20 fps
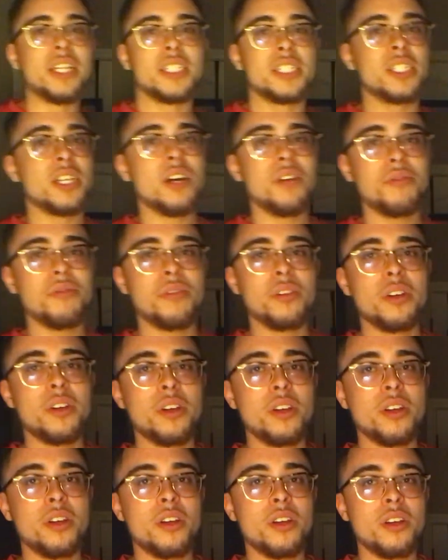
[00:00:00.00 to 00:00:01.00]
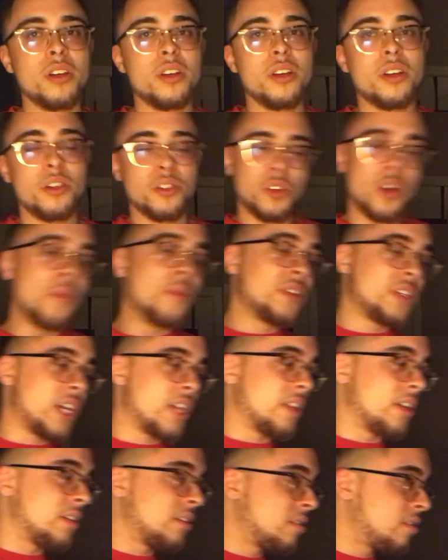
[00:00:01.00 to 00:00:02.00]
of this stuff. So I'm going to
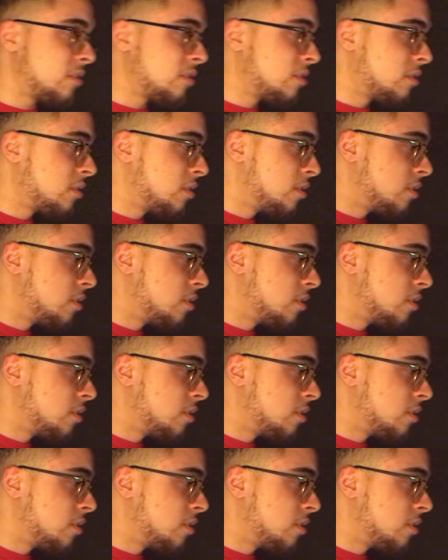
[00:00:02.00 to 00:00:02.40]
say this.